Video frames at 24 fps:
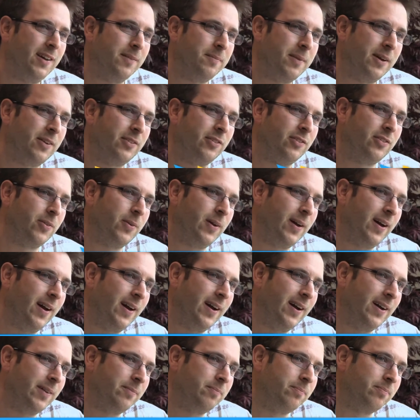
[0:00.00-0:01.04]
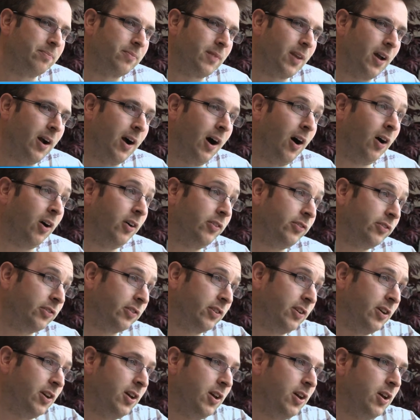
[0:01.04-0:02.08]
I managed to do it um, at
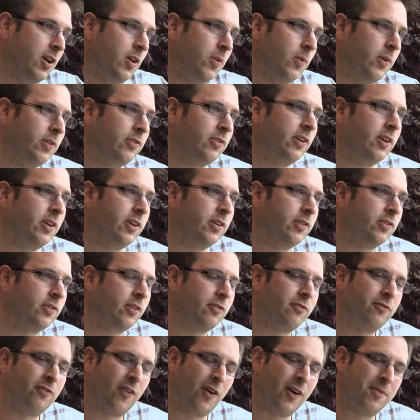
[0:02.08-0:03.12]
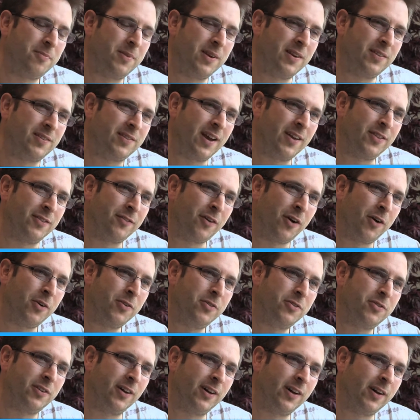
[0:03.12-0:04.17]
Ask, which is five minutes down the
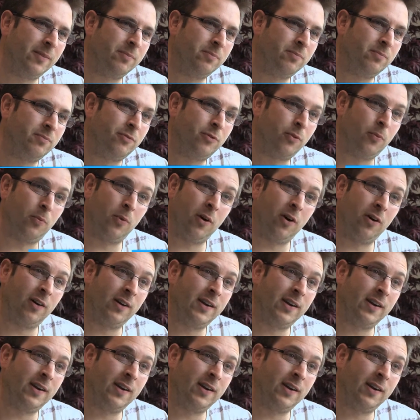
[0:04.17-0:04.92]
road um, from where